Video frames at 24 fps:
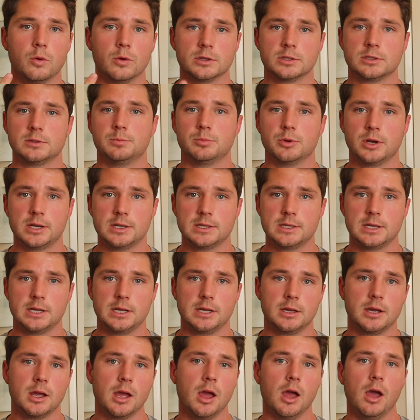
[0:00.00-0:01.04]
or
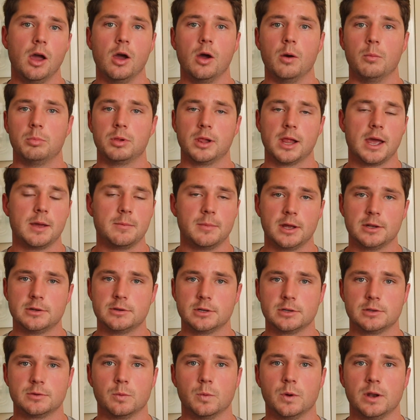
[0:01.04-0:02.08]
sprinting,
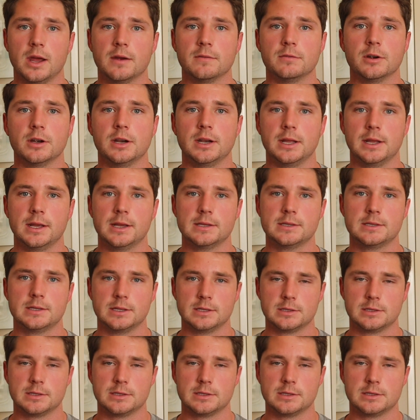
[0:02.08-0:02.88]
plyometrics, whatever it is.